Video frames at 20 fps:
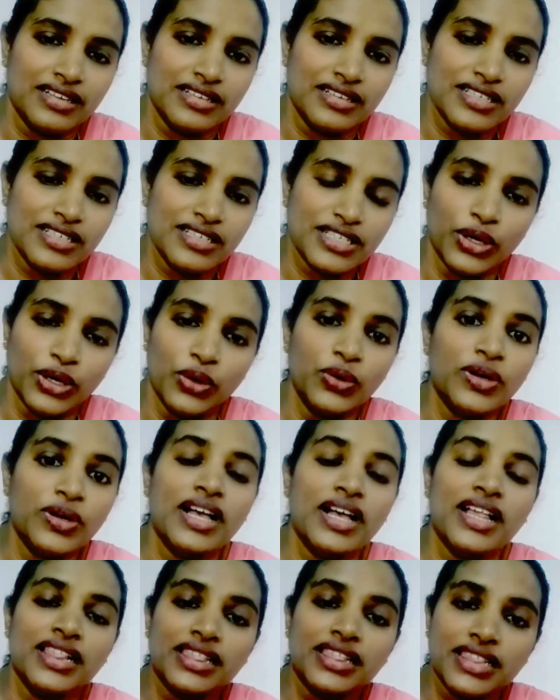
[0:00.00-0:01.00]
So
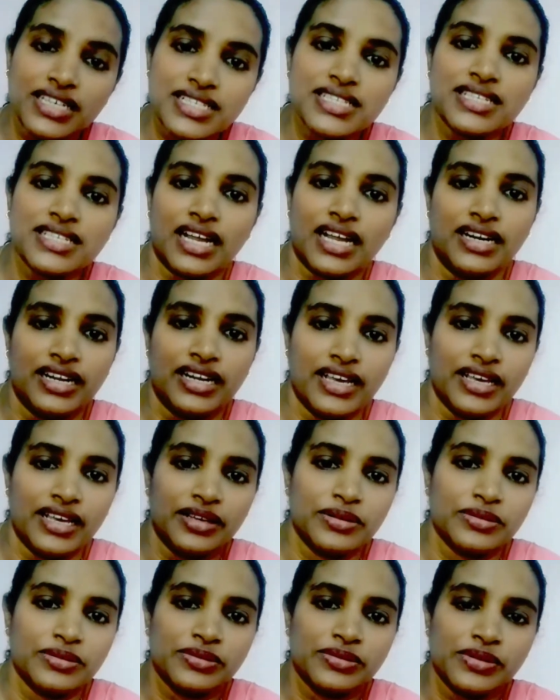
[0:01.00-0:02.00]
this Sunday
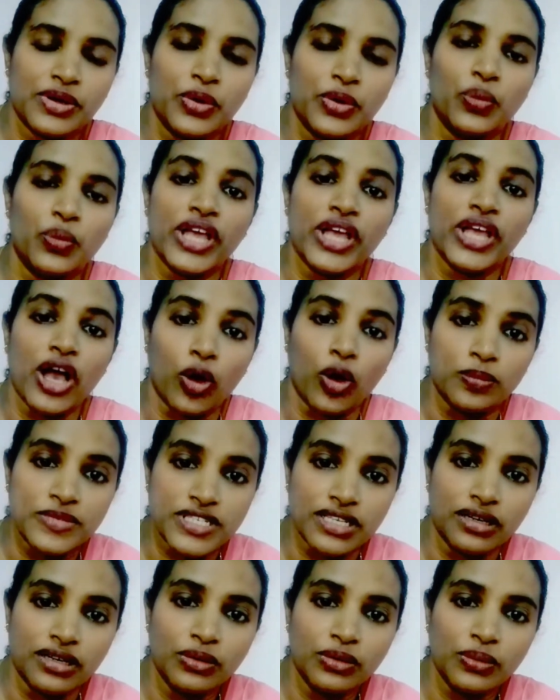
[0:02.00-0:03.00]
we
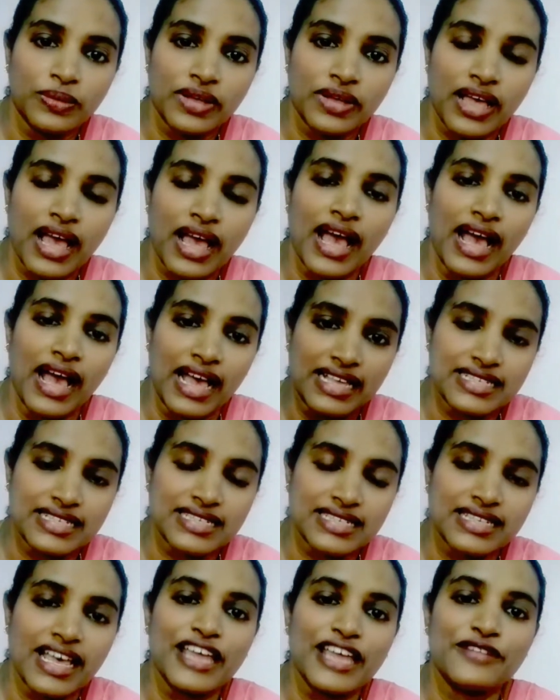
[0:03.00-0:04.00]
observe as
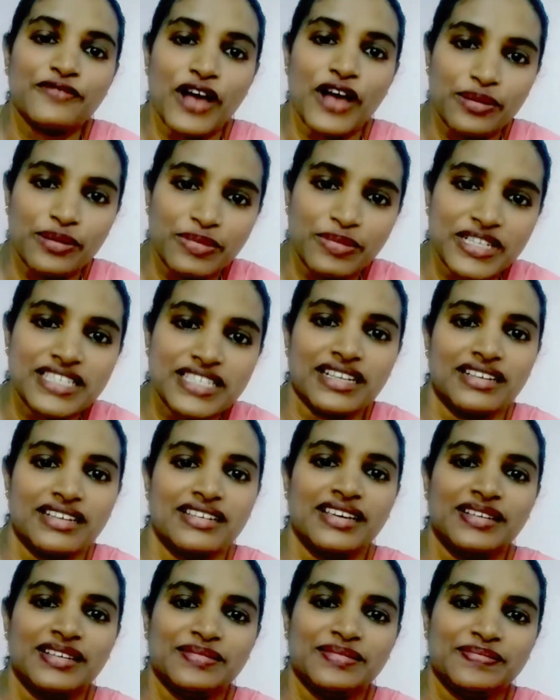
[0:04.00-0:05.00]
Environment Sunday.